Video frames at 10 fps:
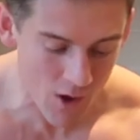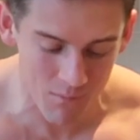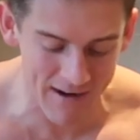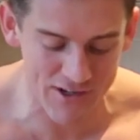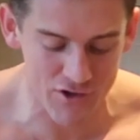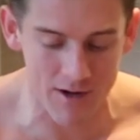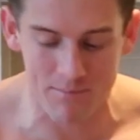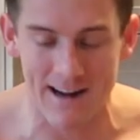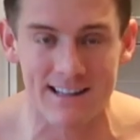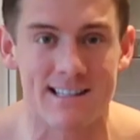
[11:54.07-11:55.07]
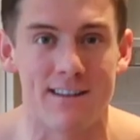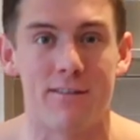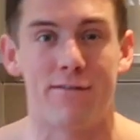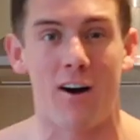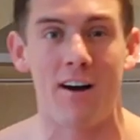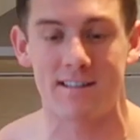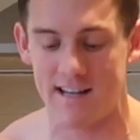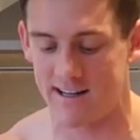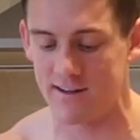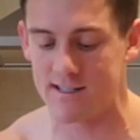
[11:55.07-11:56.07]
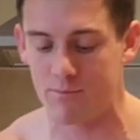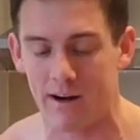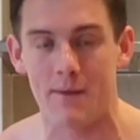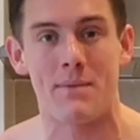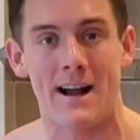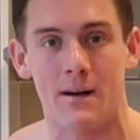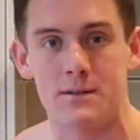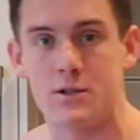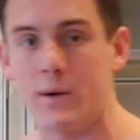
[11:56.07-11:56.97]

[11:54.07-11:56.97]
I'm literally going to bang this in for 5 seconds to bring it back up to